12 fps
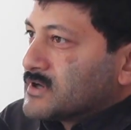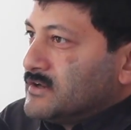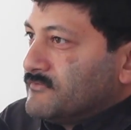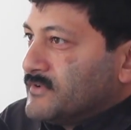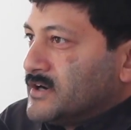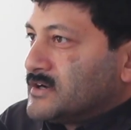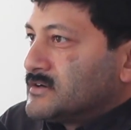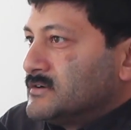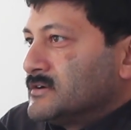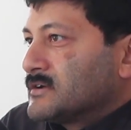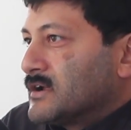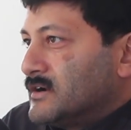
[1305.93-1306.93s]
to
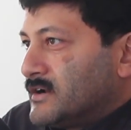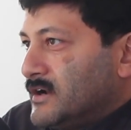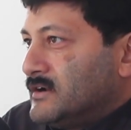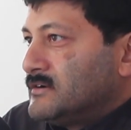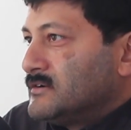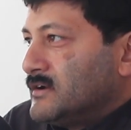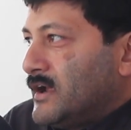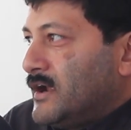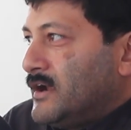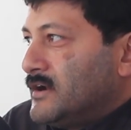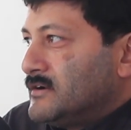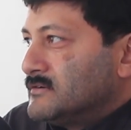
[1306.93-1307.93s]
convert content
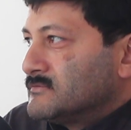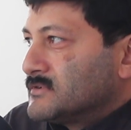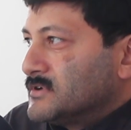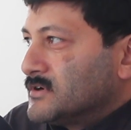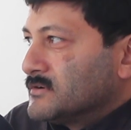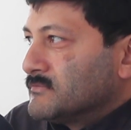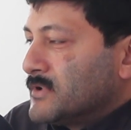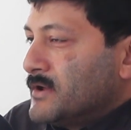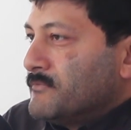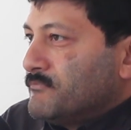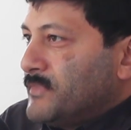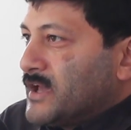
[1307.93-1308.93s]
and,
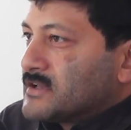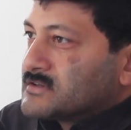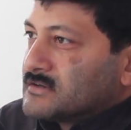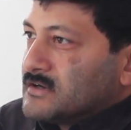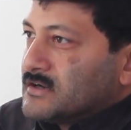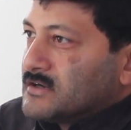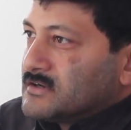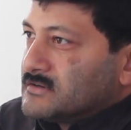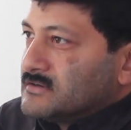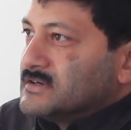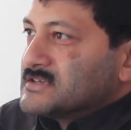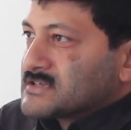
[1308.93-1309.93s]
make
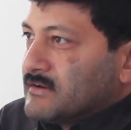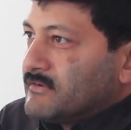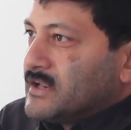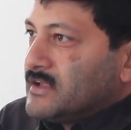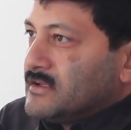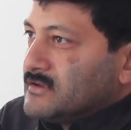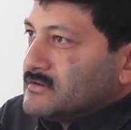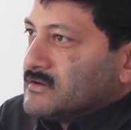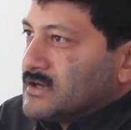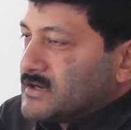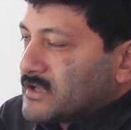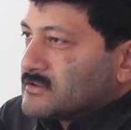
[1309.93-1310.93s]
discovery
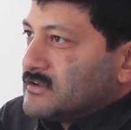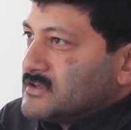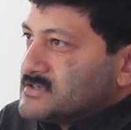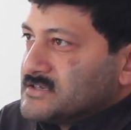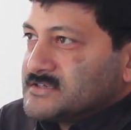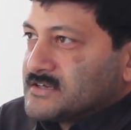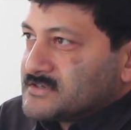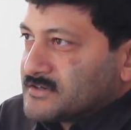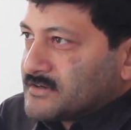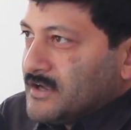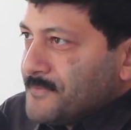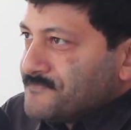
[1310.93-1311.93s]
technologies,
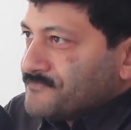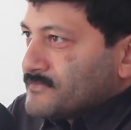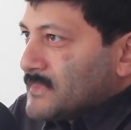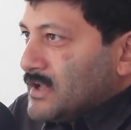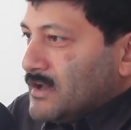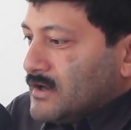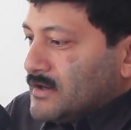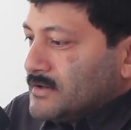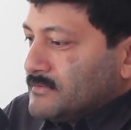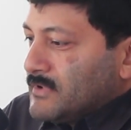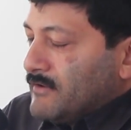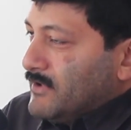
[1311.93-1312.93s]
etc.,
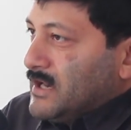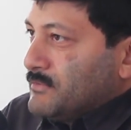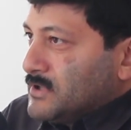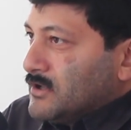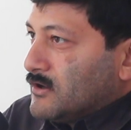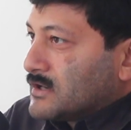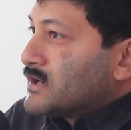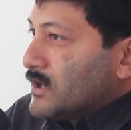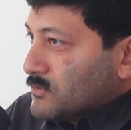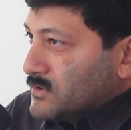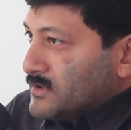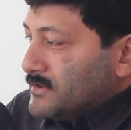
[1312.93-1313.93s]
available on
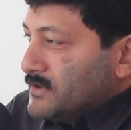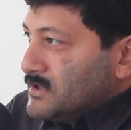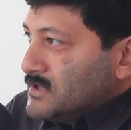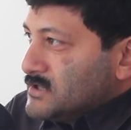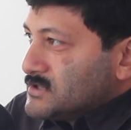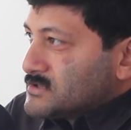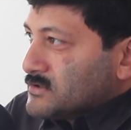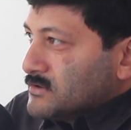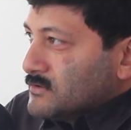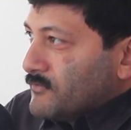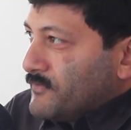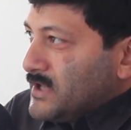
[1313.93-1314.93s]
cloud.
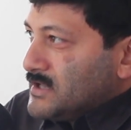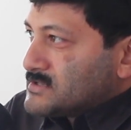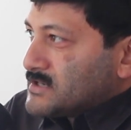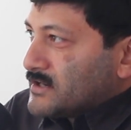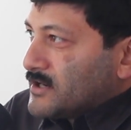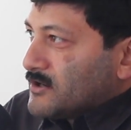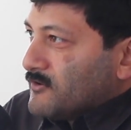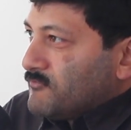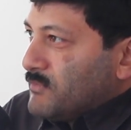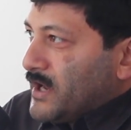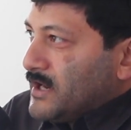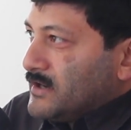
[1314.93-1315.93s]
So we started
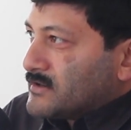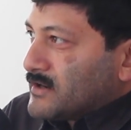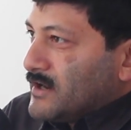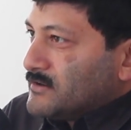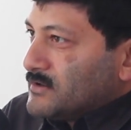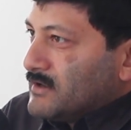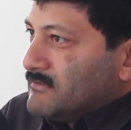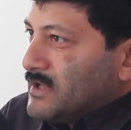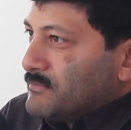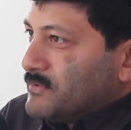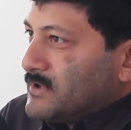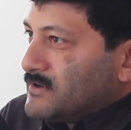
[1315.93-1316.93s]
off by trying to
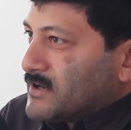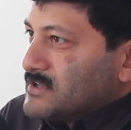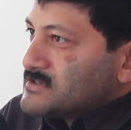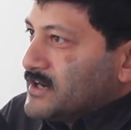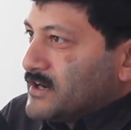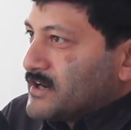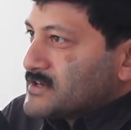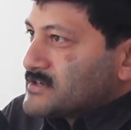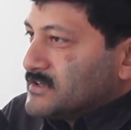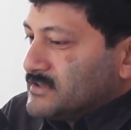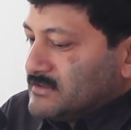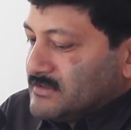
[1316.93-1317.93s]
develop
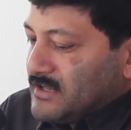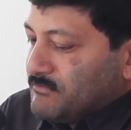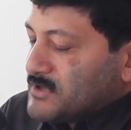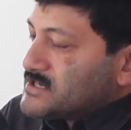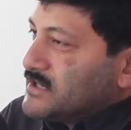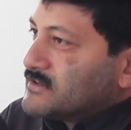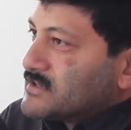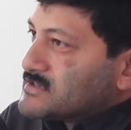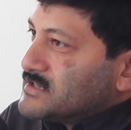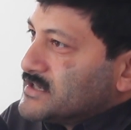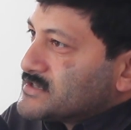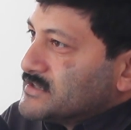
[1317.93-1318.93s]
transliteration, then machine
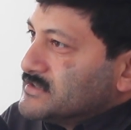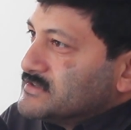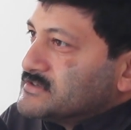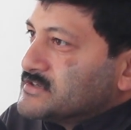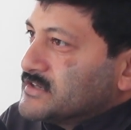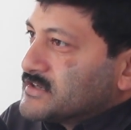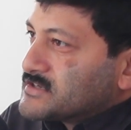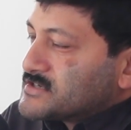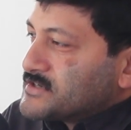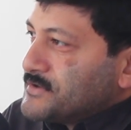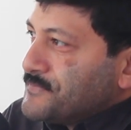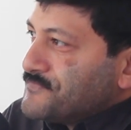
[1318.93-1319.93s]
translation,
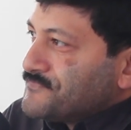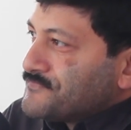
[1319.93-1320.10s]
search.